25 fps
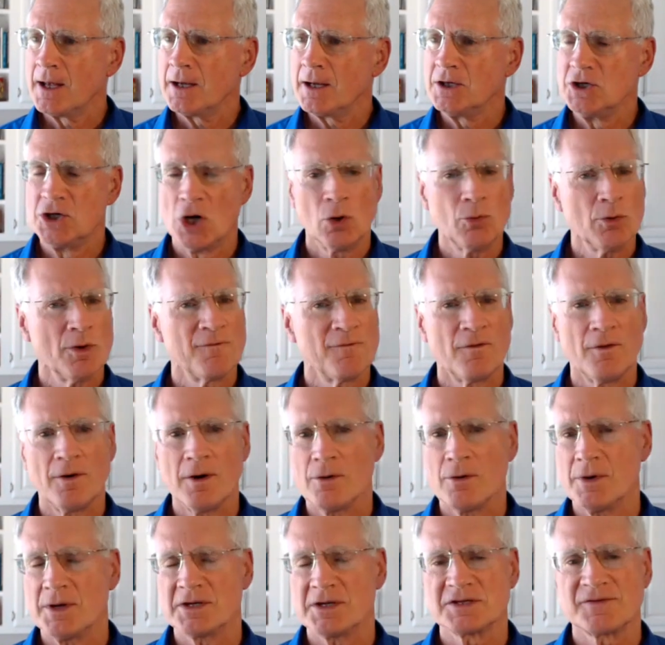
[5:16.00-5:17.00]
don't refer
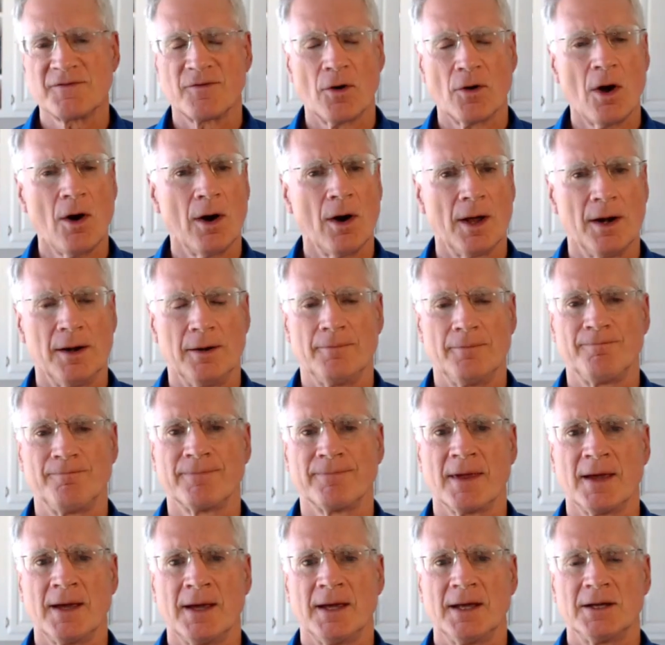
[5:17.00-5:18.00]
to it as fraud.
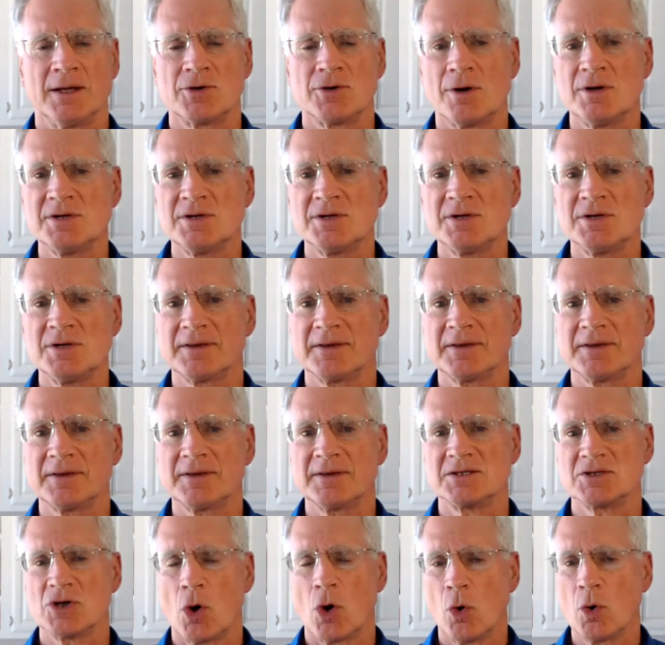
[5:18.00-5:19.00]
It turns out that
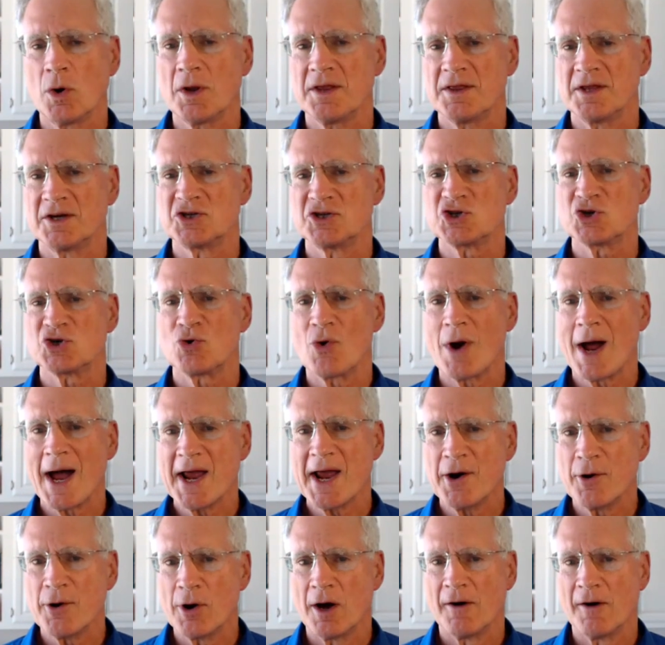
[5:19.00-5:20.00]
it's only the
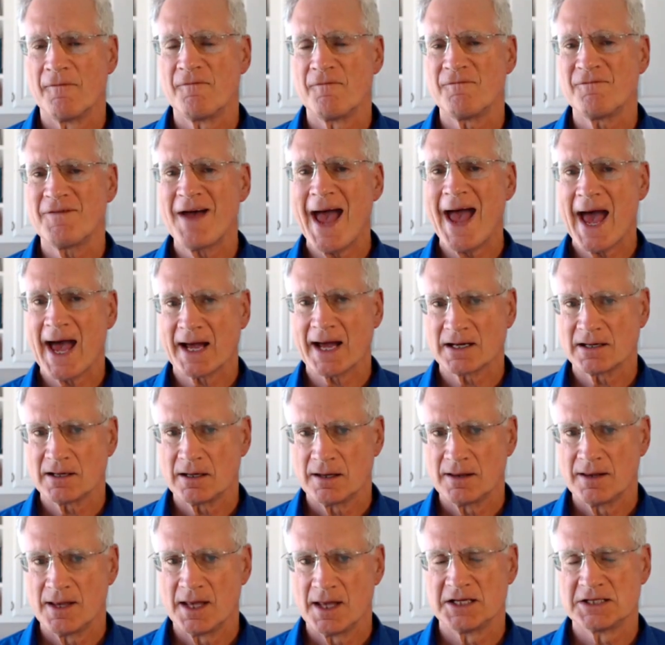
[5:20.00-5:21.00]
trier of fact
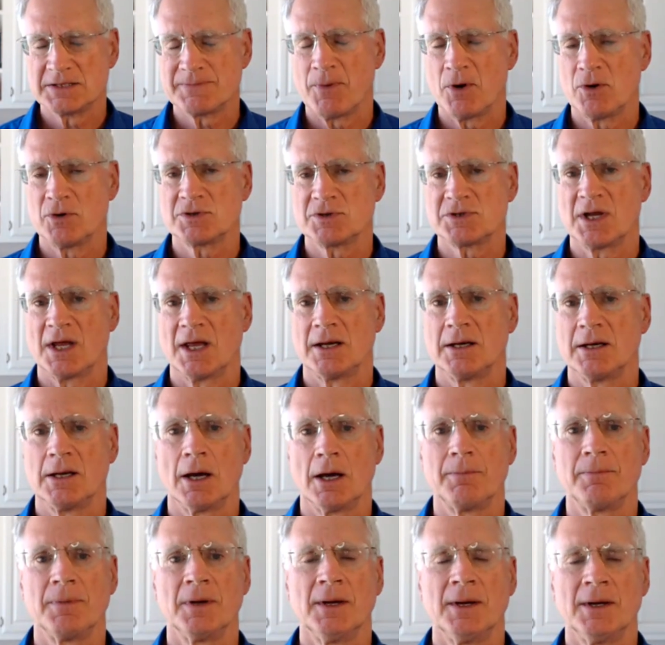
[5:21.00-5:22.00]
that is supposed to end
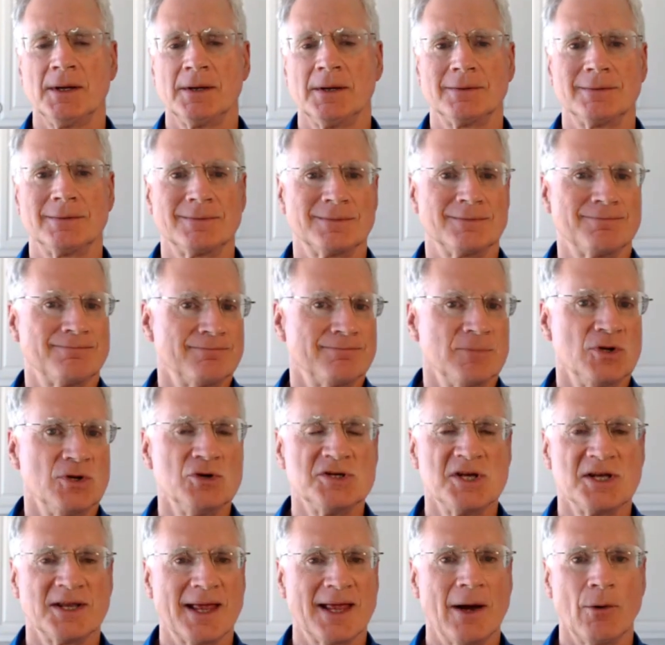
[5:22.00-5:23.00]
up
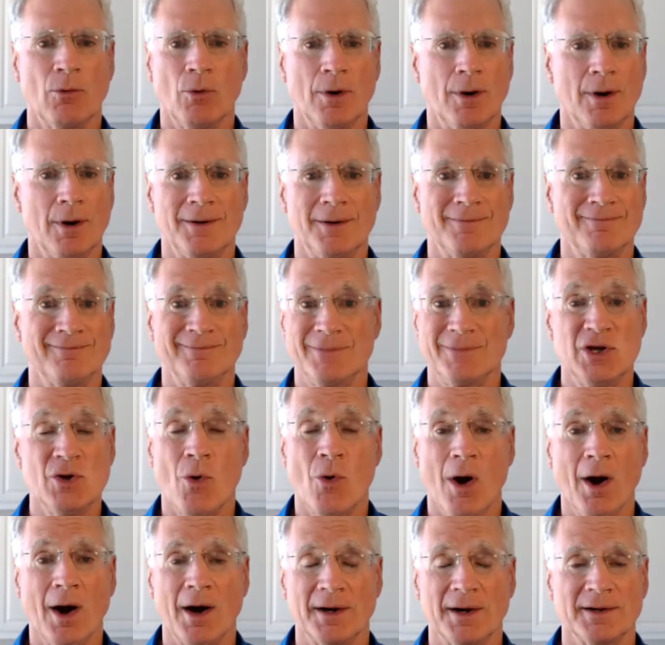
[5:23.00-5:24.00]
using that word. You
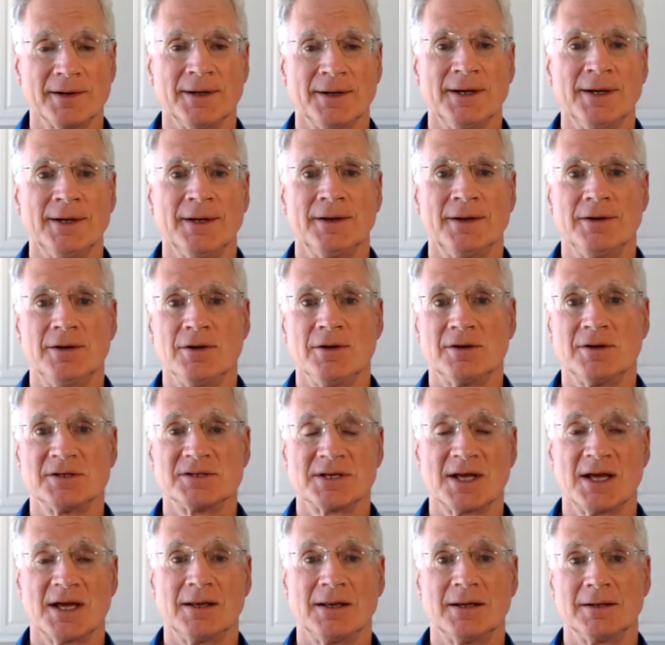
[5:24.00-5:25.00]
aren't. You can
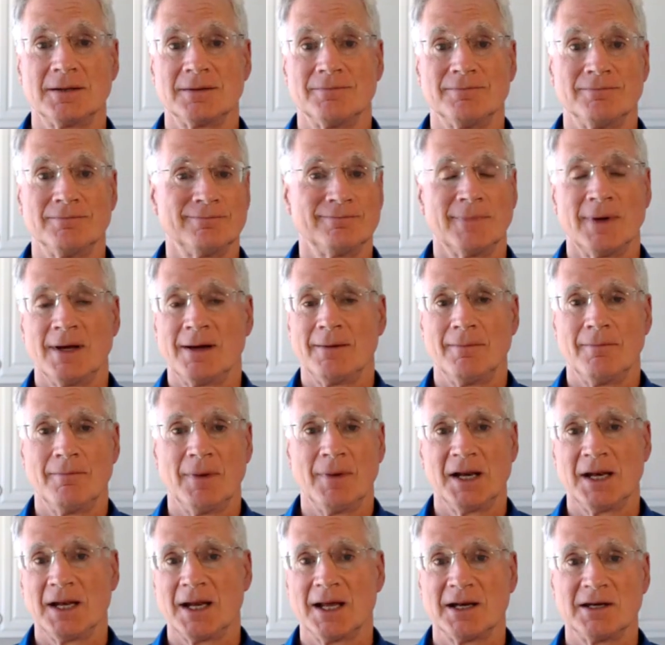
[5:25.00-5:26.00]
say that
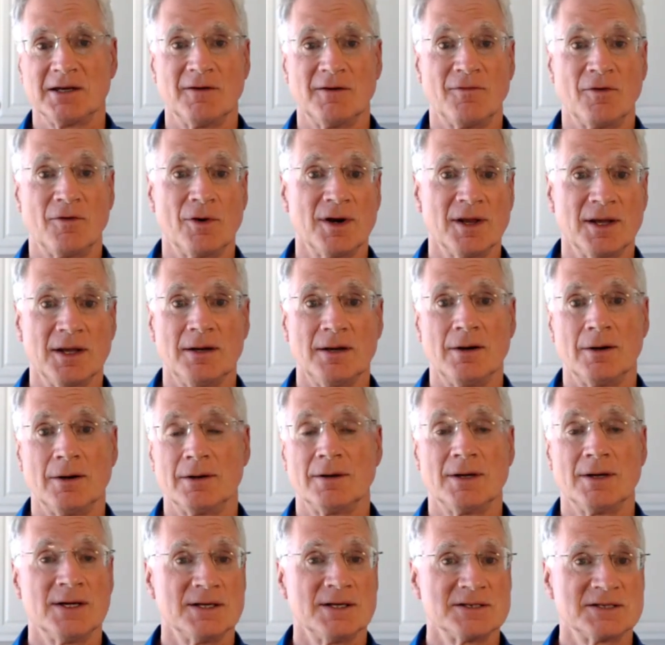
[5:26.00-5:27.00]
money got diverted
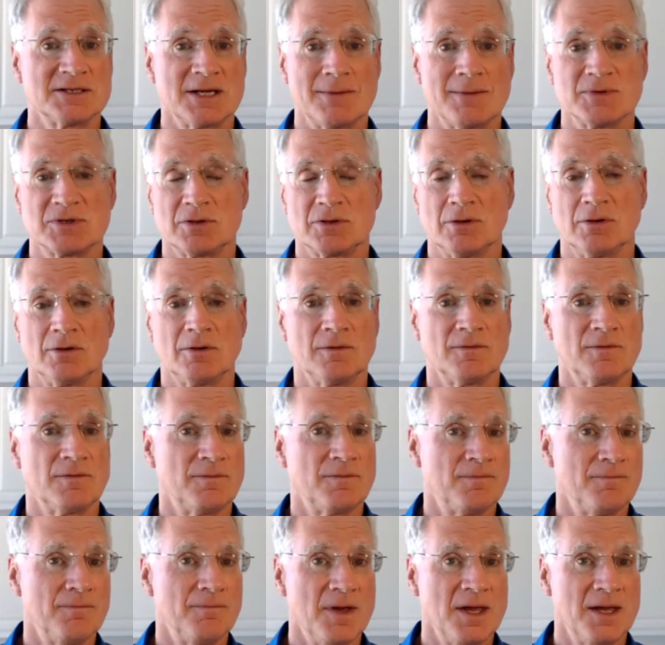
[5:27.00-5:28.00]
or seems to have
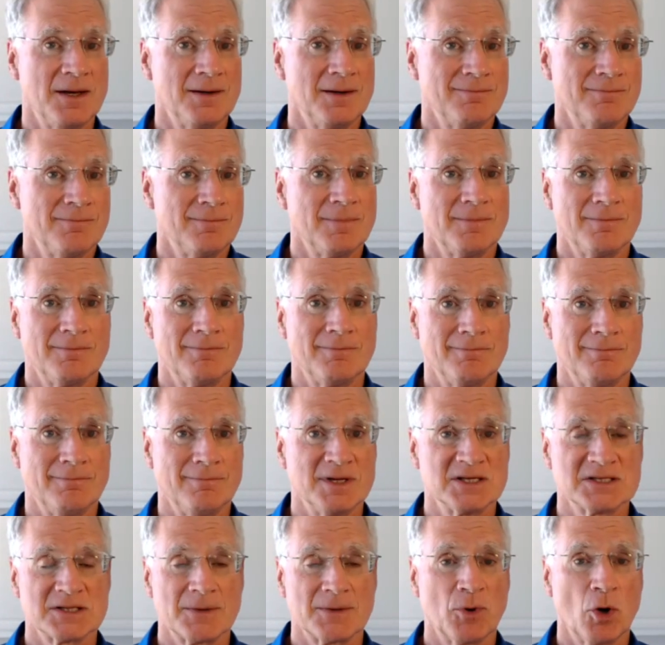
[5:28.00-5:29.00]
been
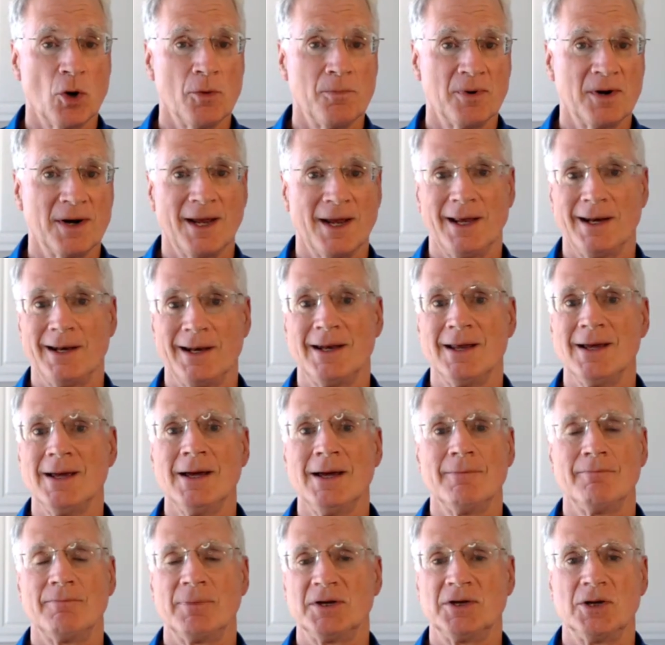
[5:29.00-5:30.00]
misappropriated,
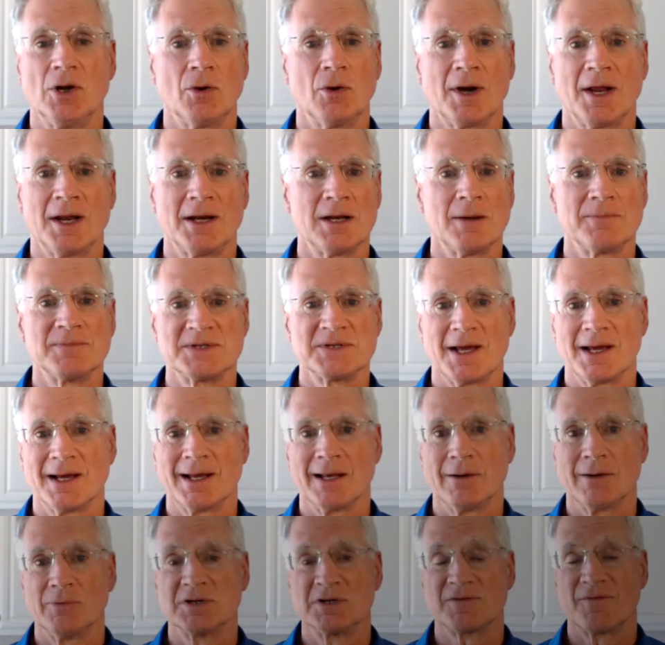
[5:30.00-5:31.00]
but don't end up saying it was